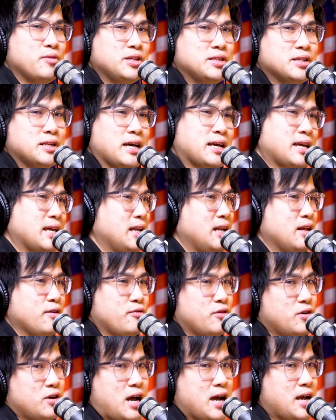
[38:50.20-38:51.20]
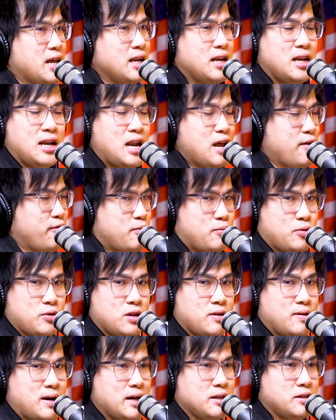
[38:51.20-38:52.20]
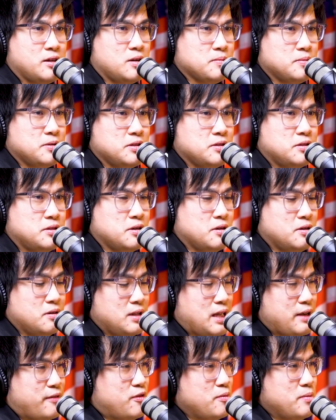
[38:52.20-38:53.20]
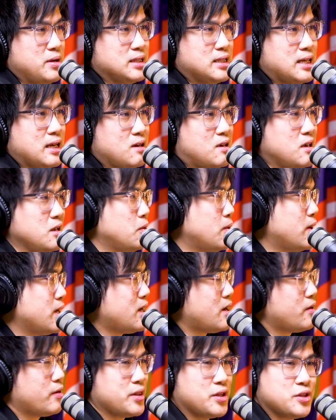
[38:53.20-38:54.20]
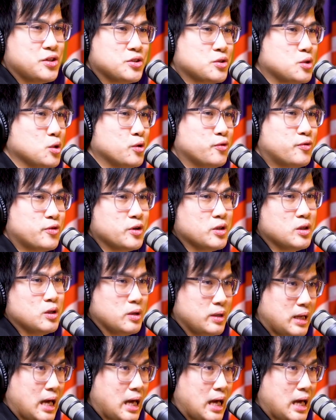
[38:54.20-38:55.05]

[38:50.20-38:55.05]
reason I can never pull off high tops. So for me, it's okay, you know what? I'd rather just go for a low.